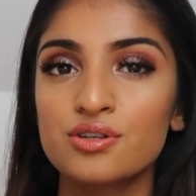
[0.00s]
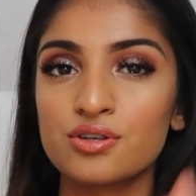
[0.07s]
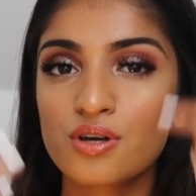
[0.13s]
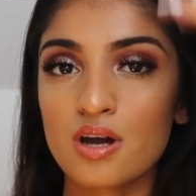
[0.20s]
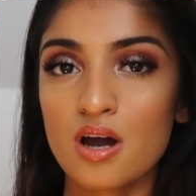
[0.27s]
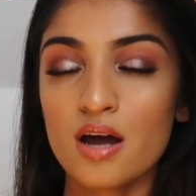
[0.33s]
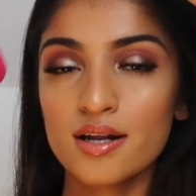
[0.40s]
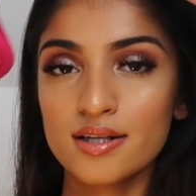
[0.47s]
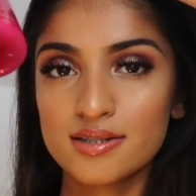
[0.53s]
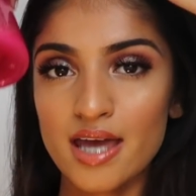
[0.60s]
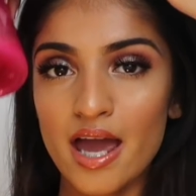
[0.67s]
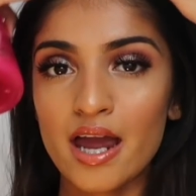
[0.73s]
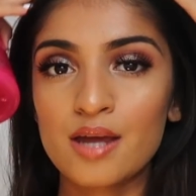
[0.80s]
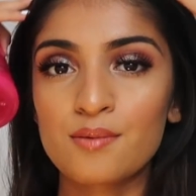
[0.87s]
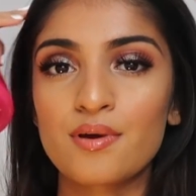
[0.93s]
so you can kind of
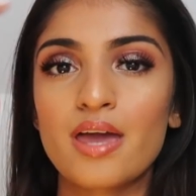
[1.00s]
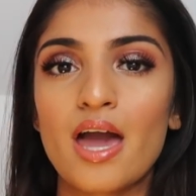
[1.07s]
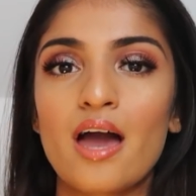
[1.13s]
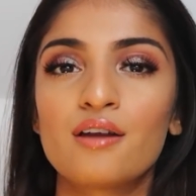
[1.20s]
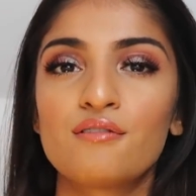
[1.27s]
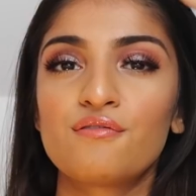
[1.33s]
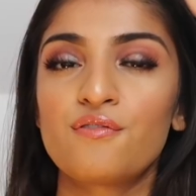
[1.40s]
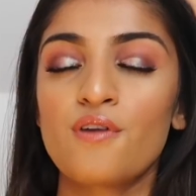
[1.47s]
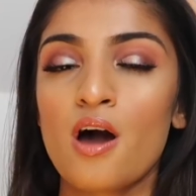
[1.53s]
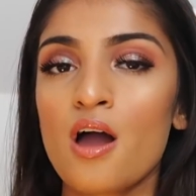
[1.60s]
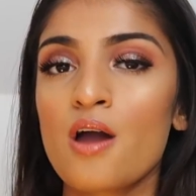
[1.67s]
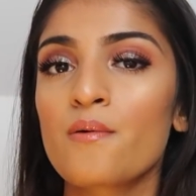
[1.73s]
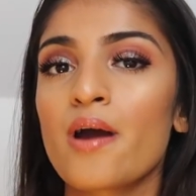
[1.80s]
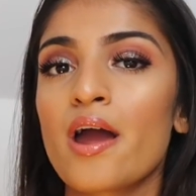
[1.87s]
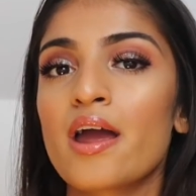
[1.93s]
tame again
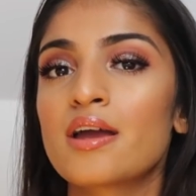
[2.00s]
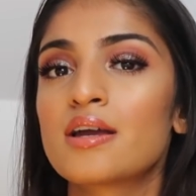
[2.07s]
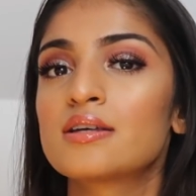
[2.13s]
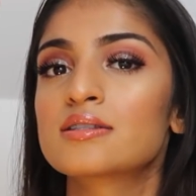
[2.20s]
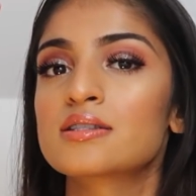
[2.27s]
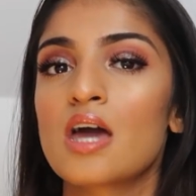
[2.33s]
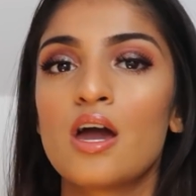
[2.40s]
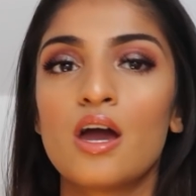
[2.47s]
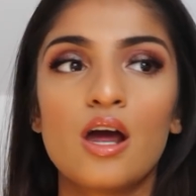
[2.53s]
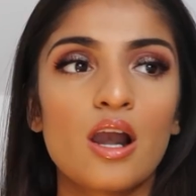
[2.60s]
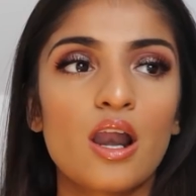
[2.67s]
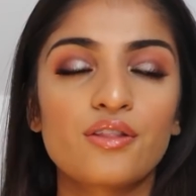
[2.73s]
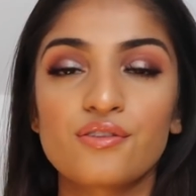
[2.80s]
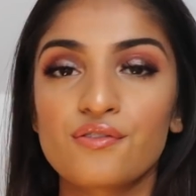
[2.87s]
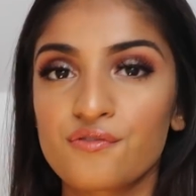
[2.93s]
flyaways,
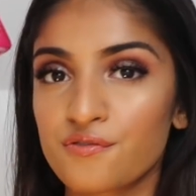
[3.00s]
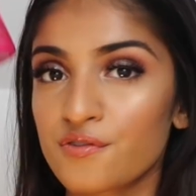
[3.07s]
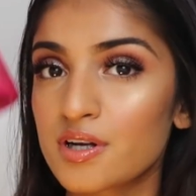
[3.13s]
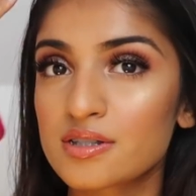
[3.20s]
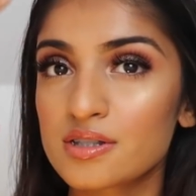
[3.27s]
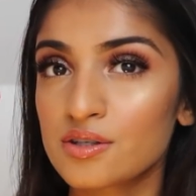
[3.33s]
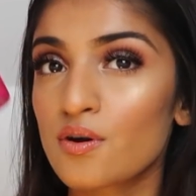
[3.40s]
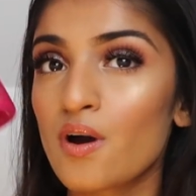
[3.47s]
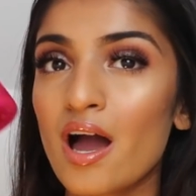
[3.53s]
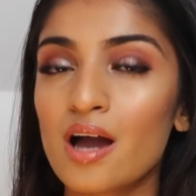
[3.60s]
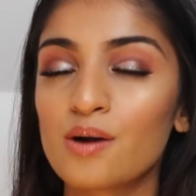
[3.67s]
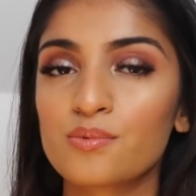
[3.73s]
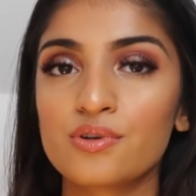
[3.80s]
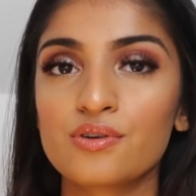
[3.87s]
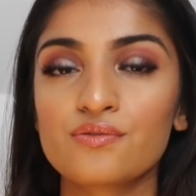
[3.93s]
like the frizz in your
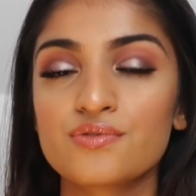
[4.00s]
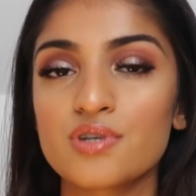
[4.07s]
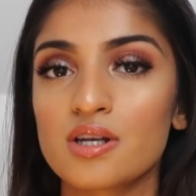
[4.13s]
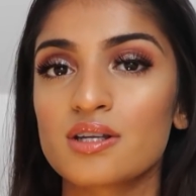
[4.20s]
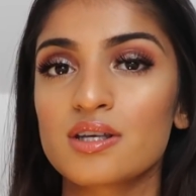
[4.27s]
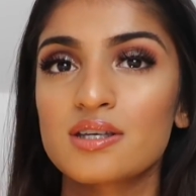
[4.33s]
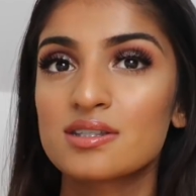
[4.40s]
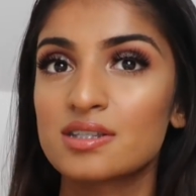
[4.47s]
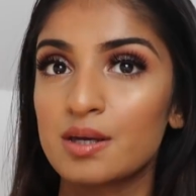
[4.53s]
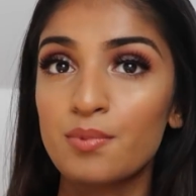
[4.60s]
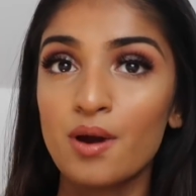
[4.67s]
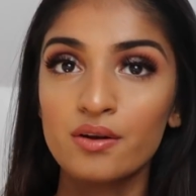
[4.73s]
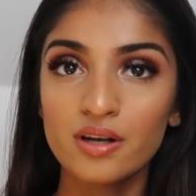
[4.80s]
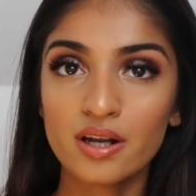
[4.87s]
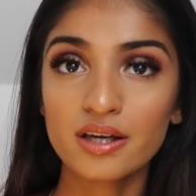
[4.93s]
hair when you've done like a
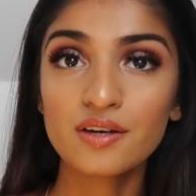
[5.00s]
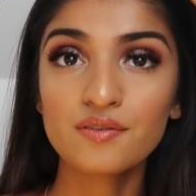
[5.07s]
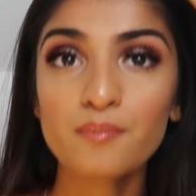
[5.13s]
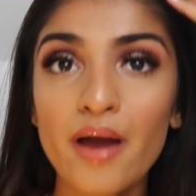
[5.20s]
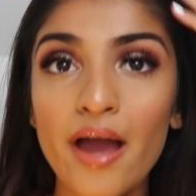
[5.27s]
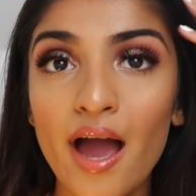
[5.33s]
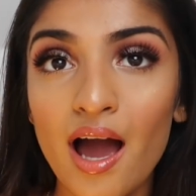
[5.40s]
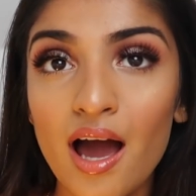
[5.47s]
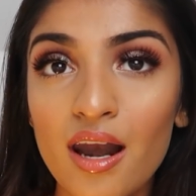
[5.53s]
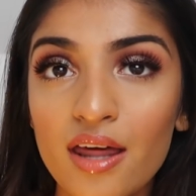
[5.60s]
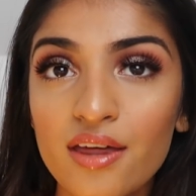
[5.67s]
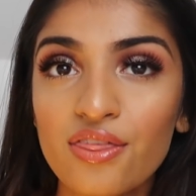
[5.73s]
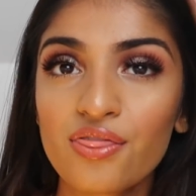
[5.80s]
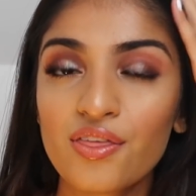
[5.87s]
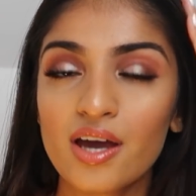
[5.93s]
steep pony. Like even my hair
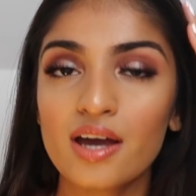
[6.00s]
like